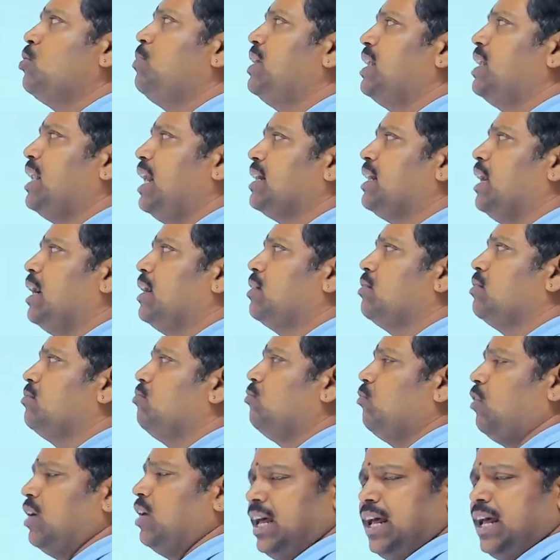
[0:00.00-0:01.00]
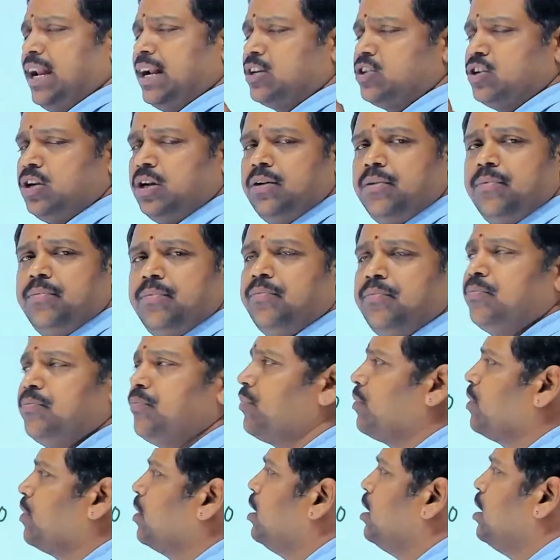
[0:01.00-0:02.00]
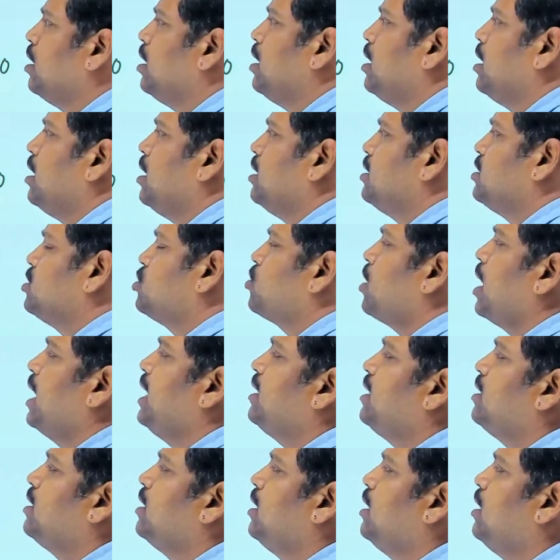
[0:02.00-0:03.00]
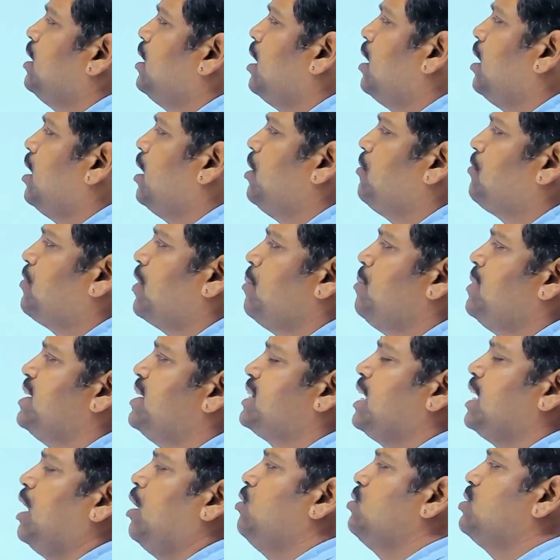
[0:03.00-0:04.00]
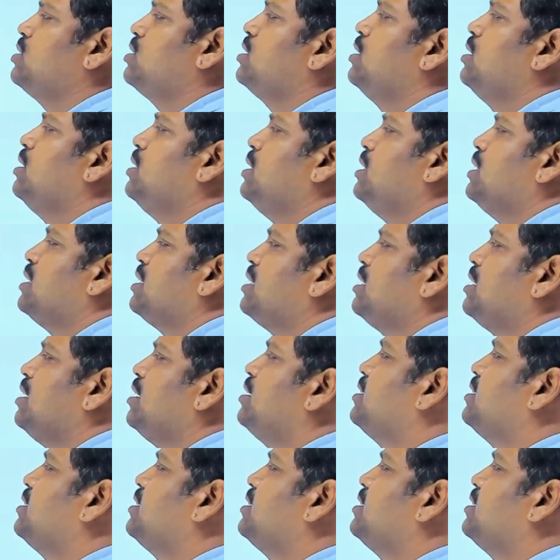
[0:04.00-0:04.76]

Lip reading: like that. One direction. Right from his house, turns